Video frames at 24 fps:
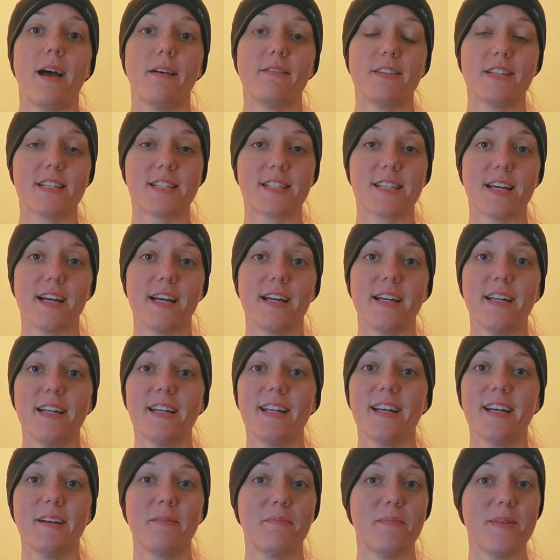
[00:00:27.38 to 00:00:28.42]
decided
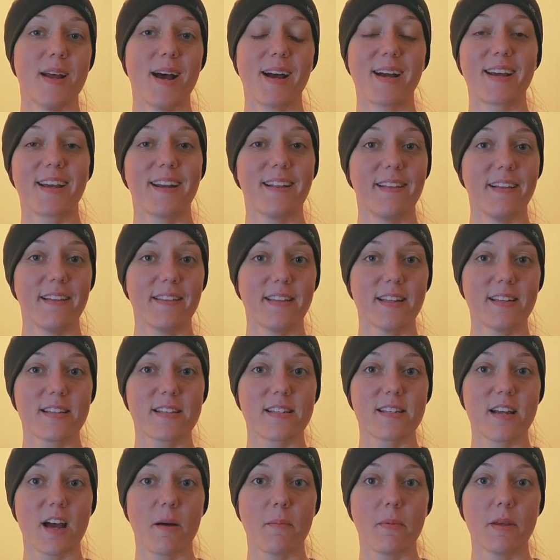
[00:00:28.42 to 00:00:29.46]
not gonna let that
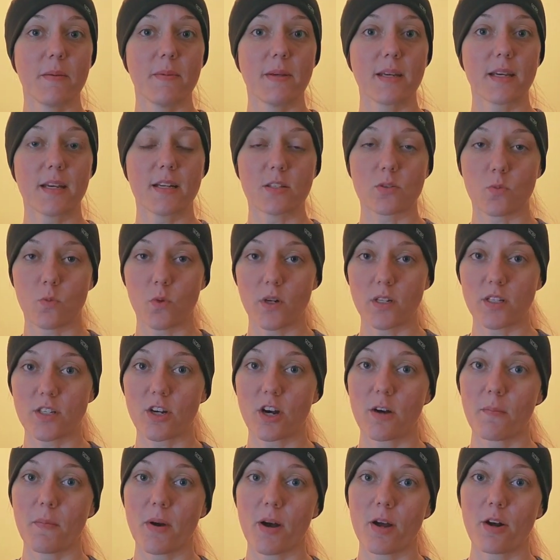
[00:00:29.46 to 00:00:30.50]
stop me, because what's
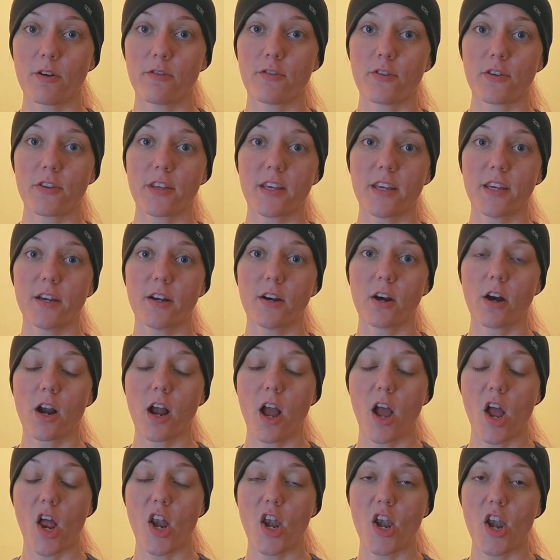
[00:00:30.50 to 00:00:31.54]
our motto for the year?
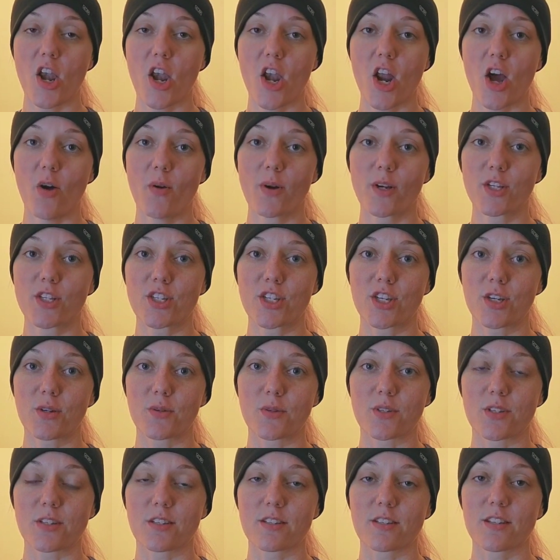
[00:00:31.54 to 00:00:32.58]
No
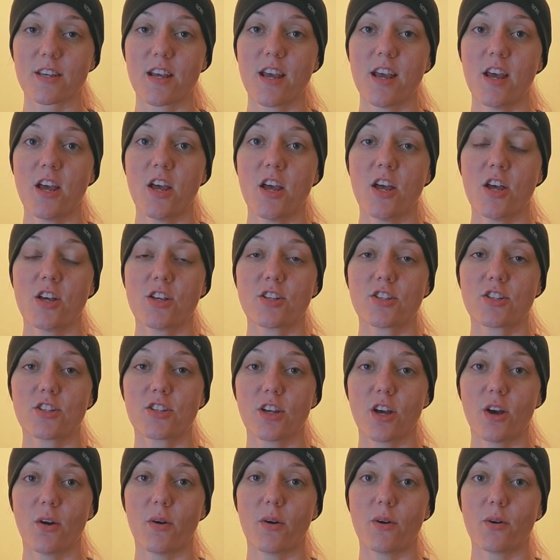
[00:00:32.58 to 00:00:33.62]
excuses.
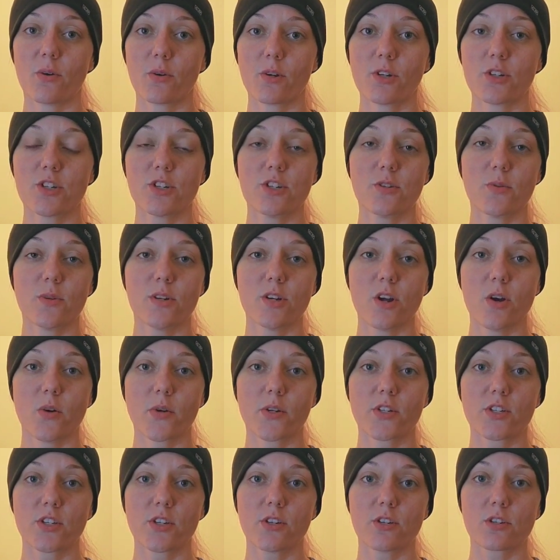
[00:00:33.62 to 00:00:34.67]
So in order to do a no
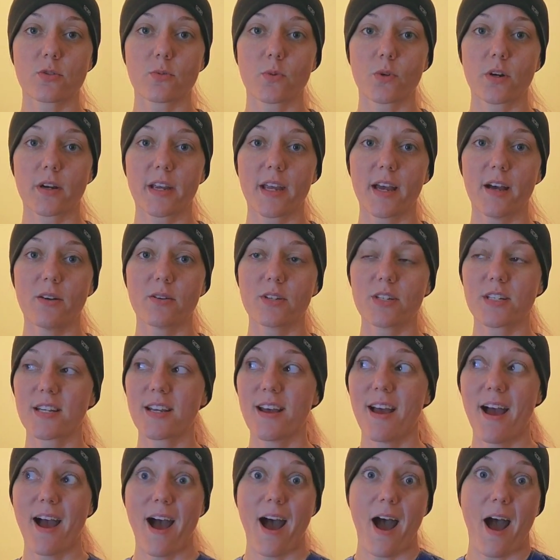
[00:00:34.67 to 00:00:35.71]
excuse workout,
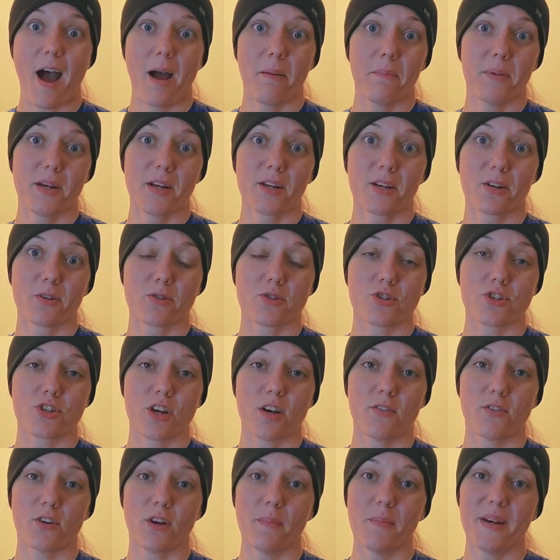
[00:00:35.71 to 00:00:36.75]
I'm gonna go
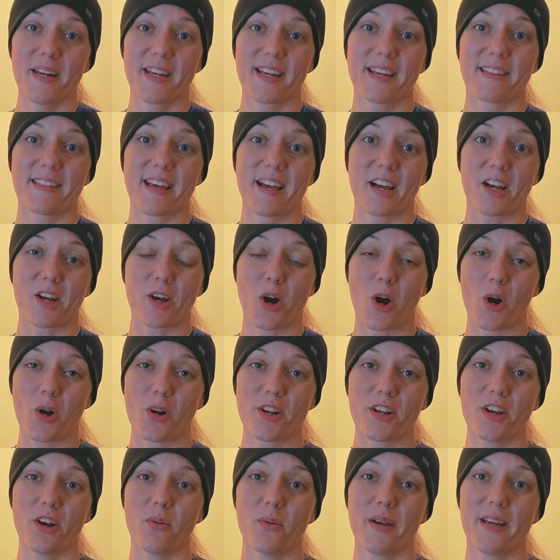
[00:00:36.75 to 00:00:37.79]
shovel. I'm gonna get that
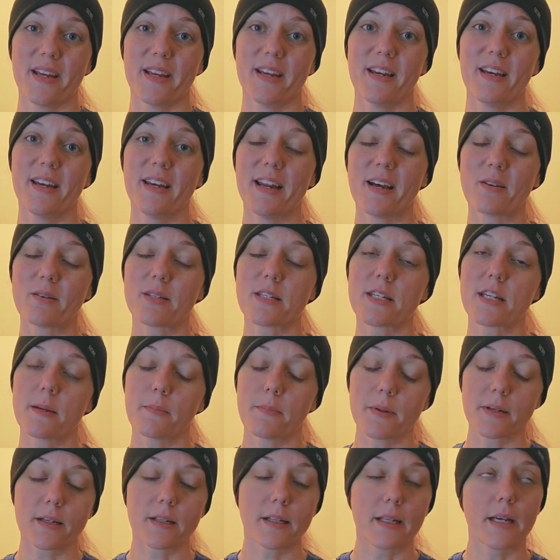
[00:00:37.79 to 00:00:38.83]
cardio in. Now
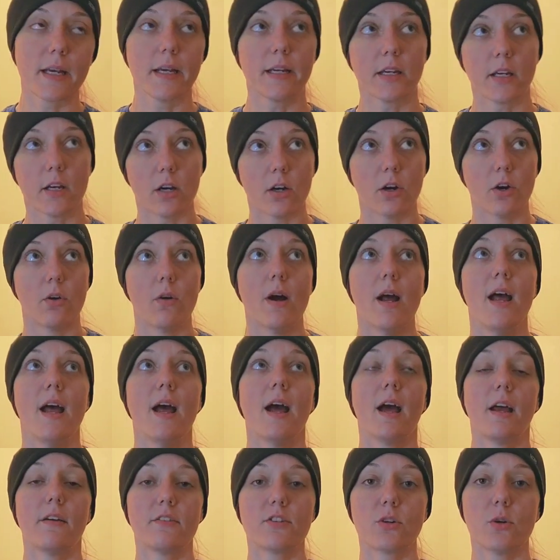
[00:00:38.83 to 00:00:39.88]
typically, I know
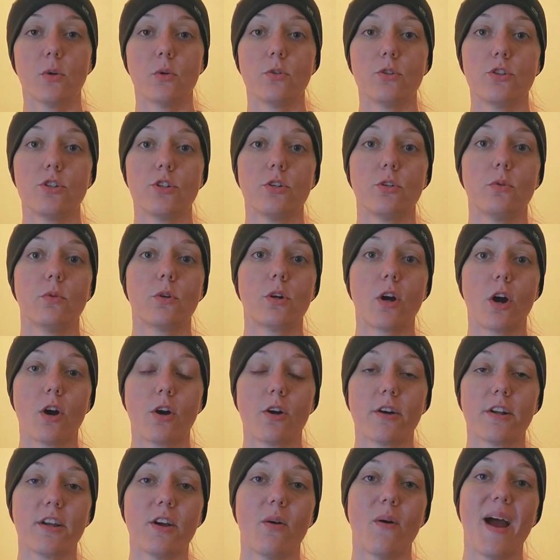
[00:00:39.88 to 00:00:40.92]
I told you
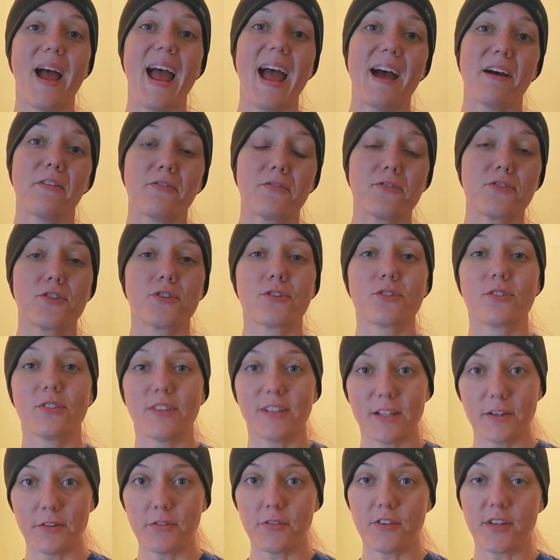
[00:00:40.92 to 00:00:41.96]
cardio after
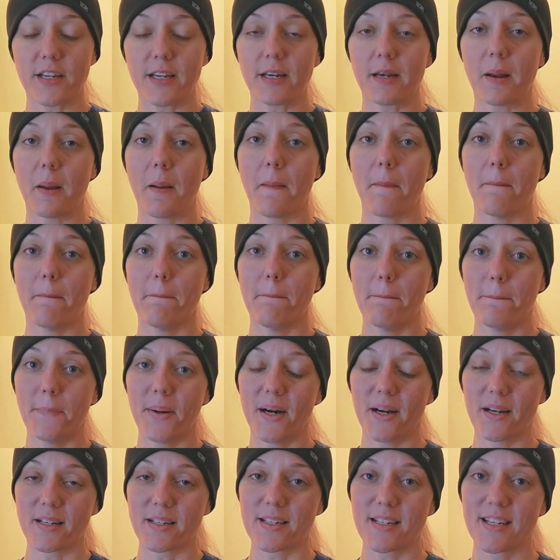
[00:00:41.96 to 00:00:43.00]
lifting,
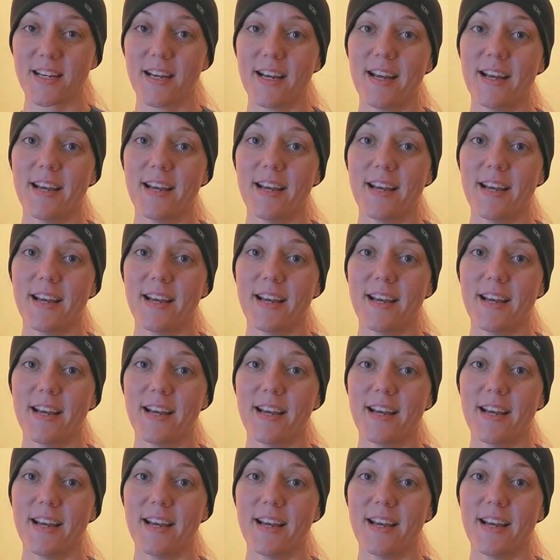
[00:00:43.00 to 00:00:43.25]
but